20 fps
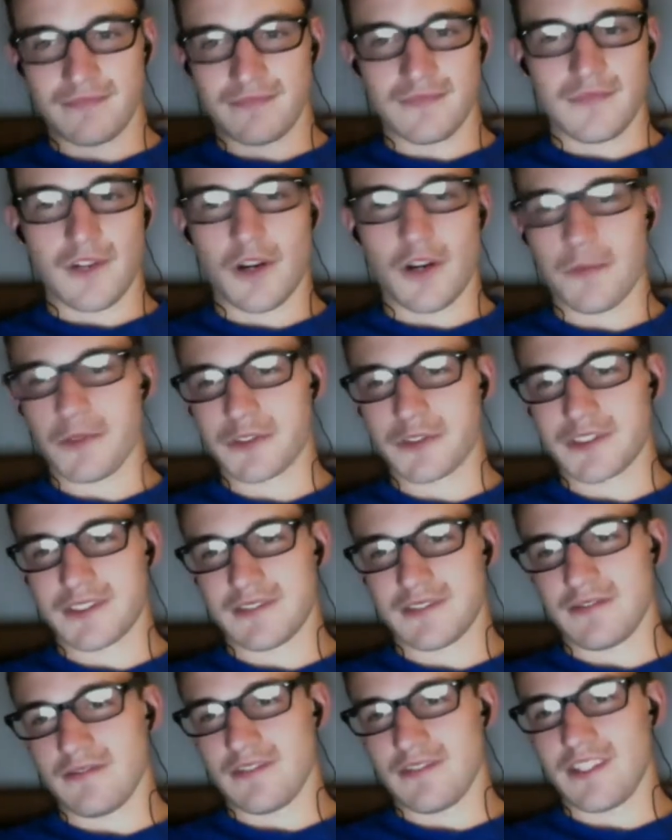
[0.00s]
almost,
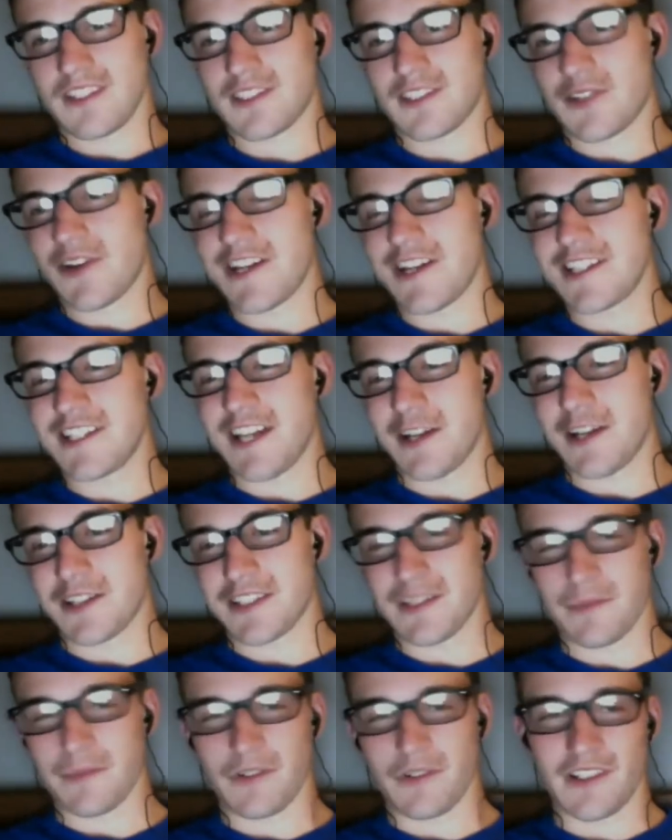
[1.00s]
it's crazy how
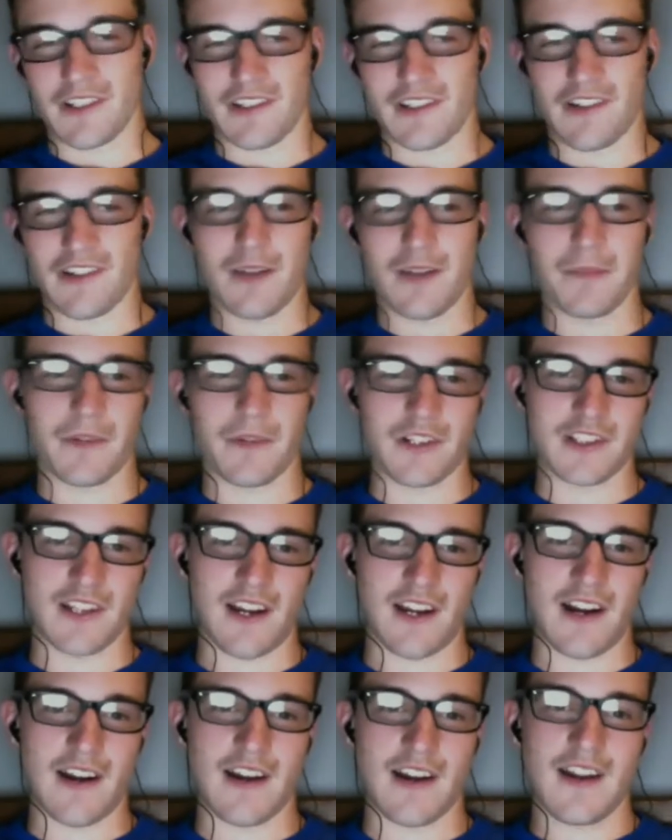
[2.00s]
similar their numbers
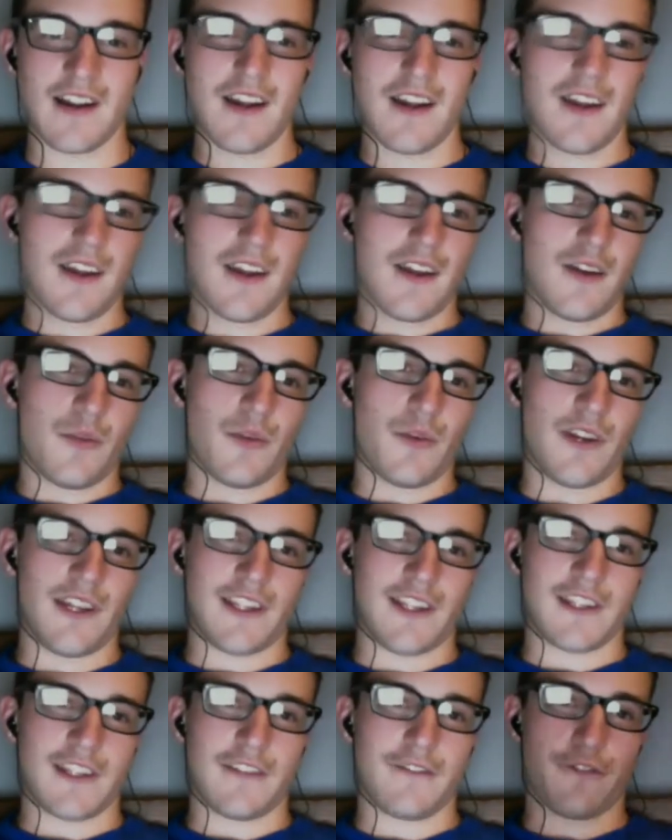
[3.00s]
are,
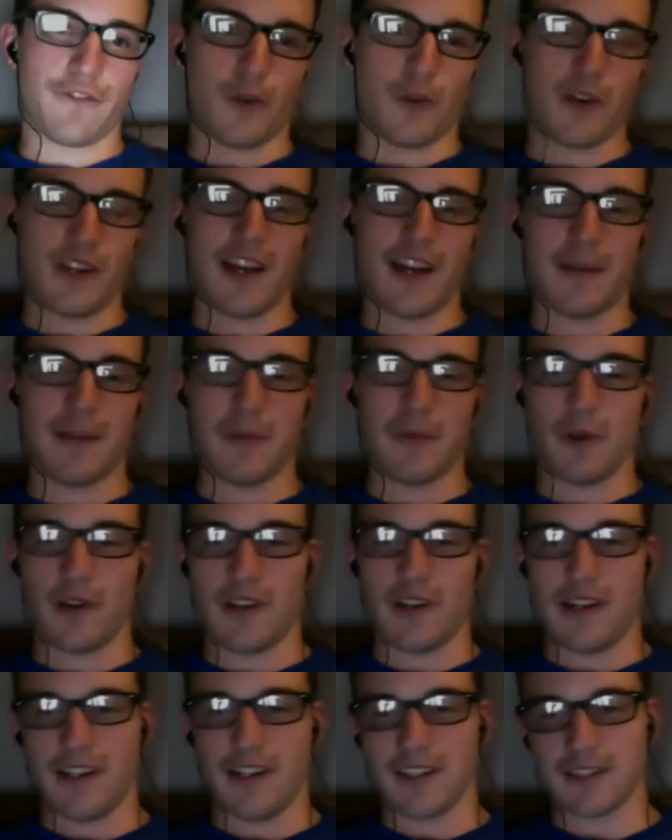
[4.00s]
with 49
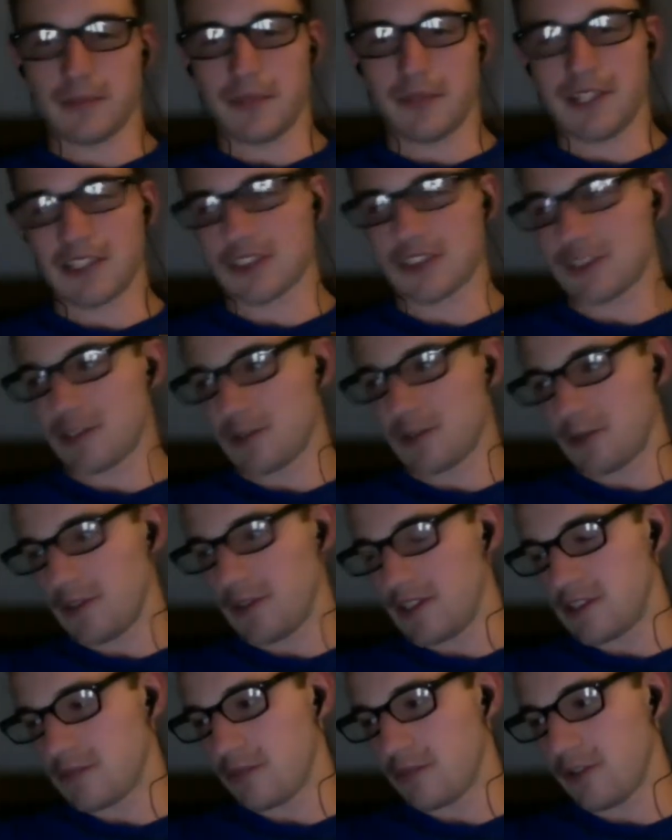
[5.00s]
more innings pitched through
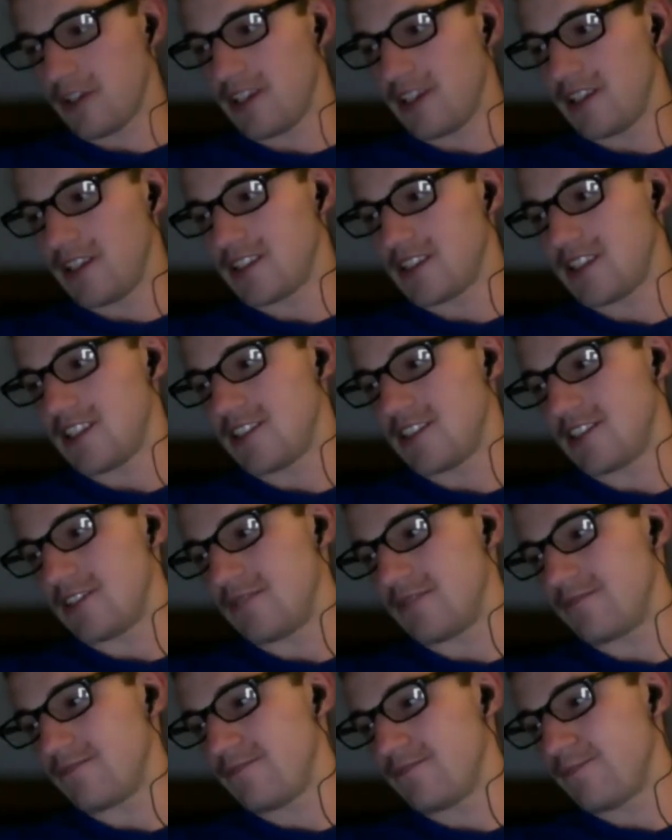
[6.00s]
this point in the
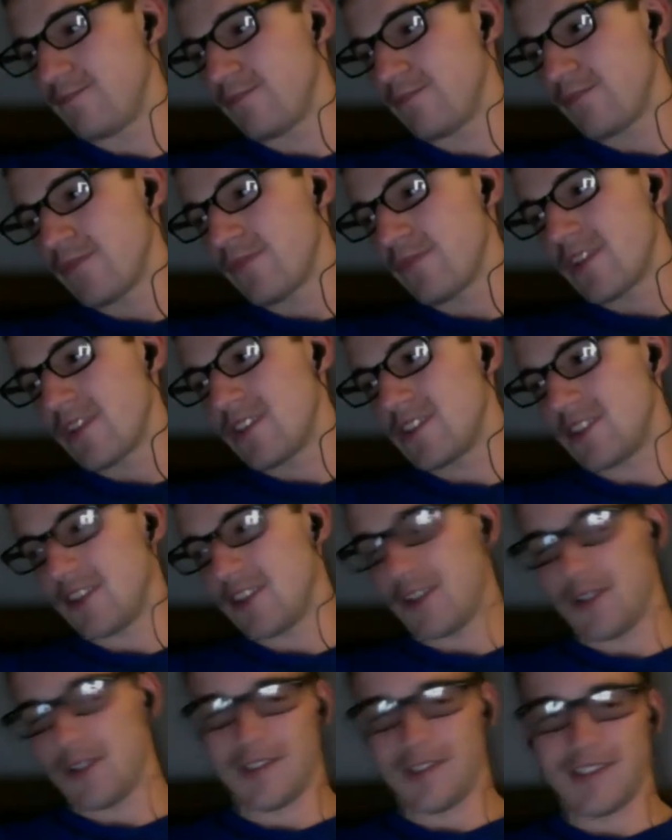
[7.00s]
season.
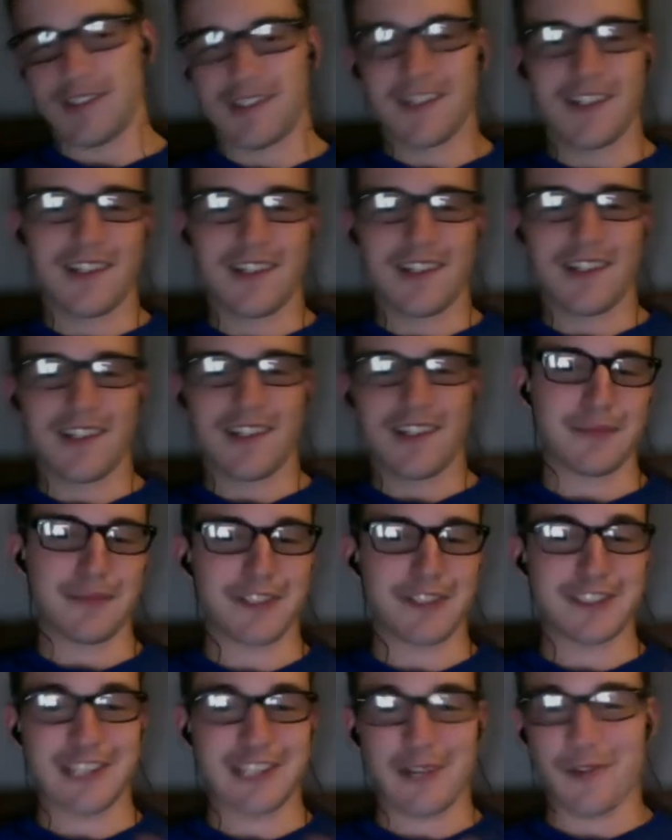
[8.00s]
So,
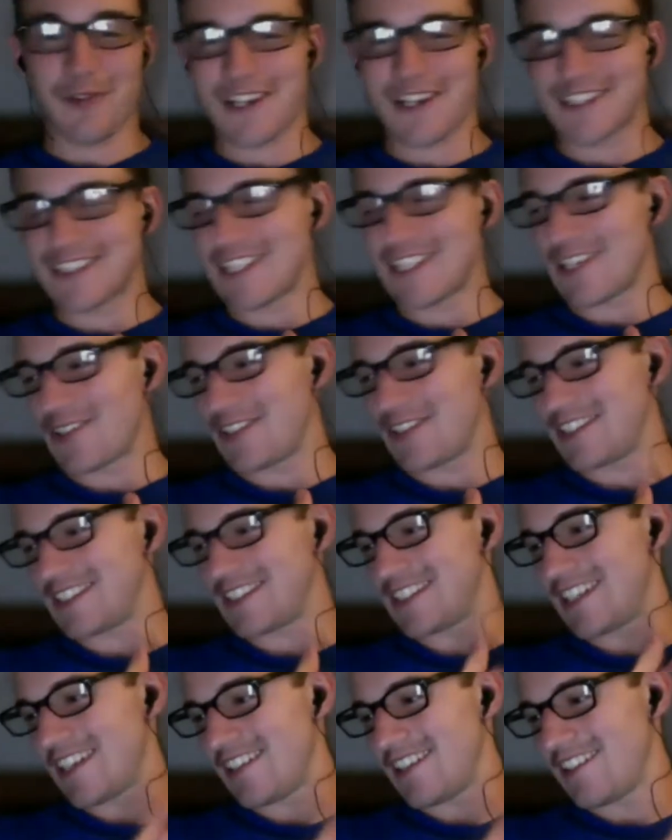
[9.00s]
as much as I want to say Chris
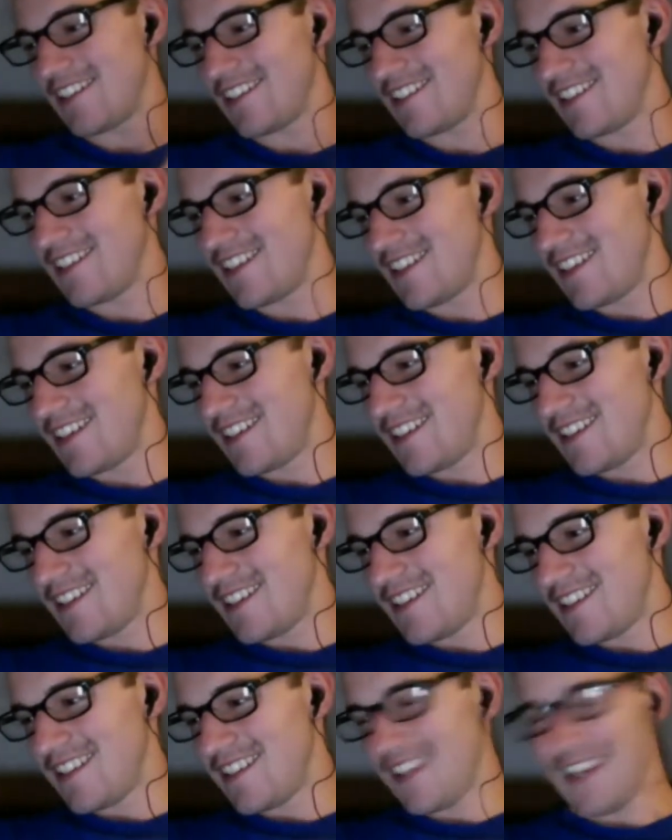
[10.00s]
Sale,
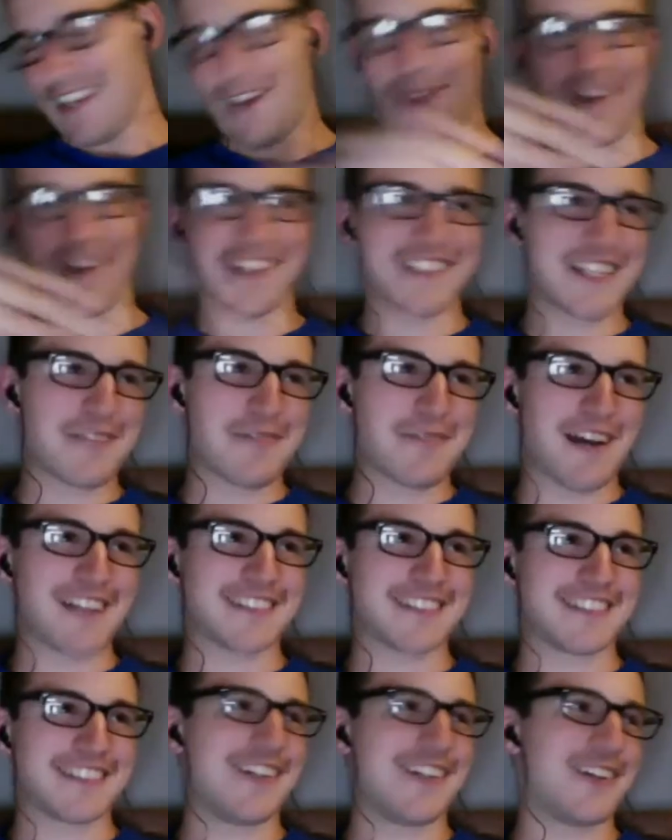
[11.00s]
and I want to say
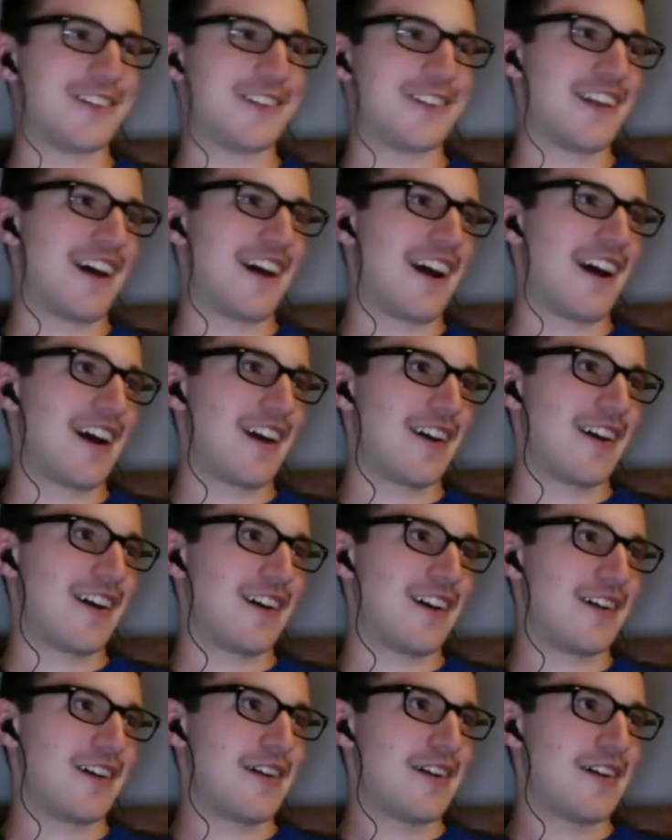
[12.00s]
Masahiro
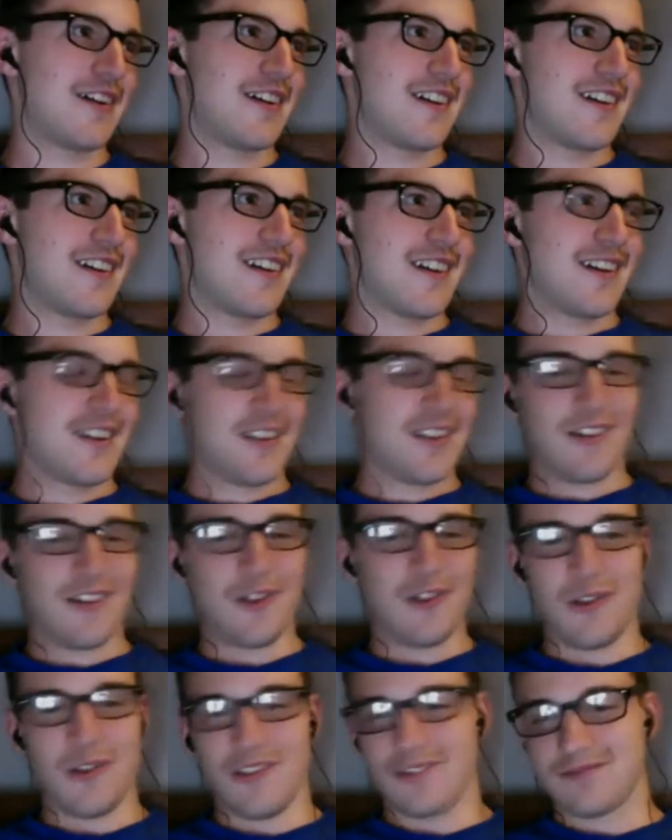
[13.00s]
Tanaka,
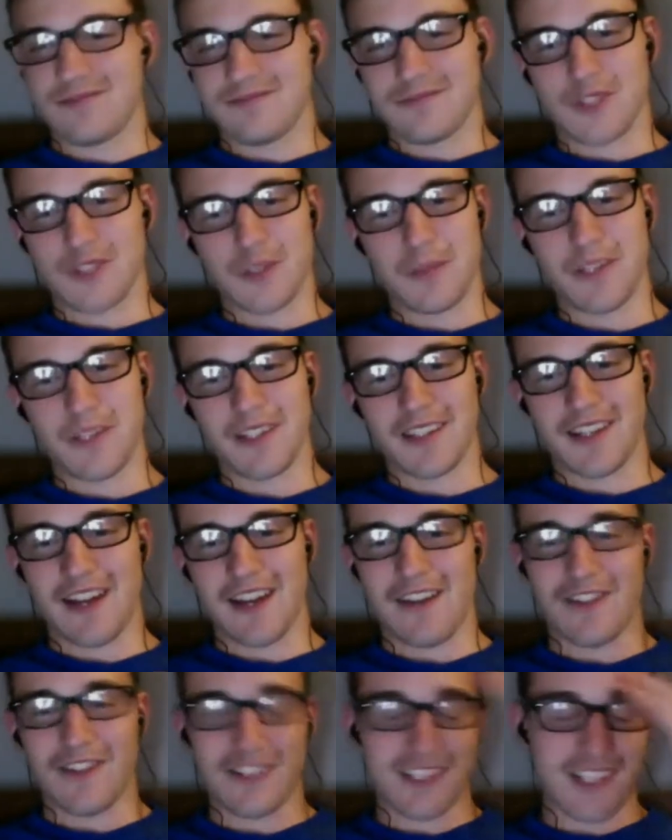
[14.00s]
who could be in the
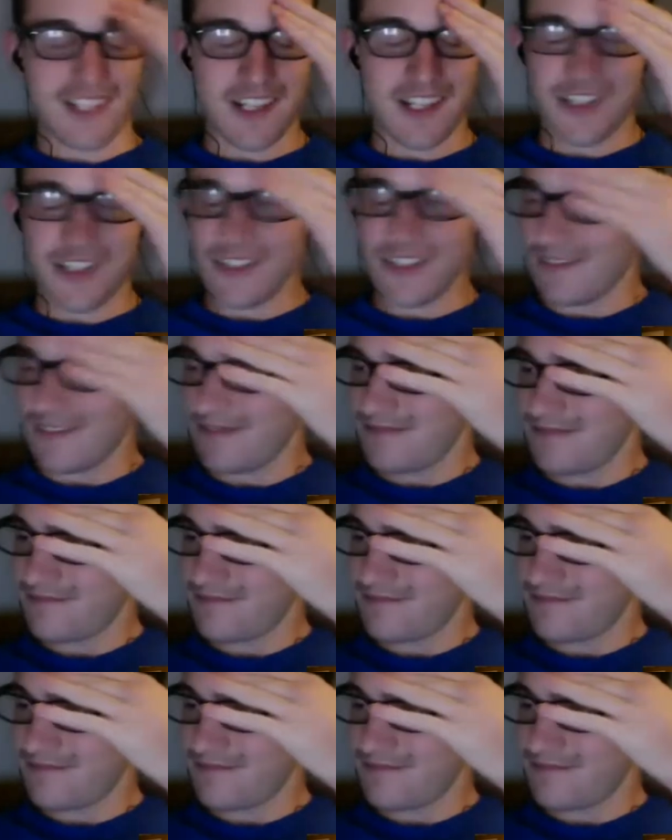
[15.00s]
conversation,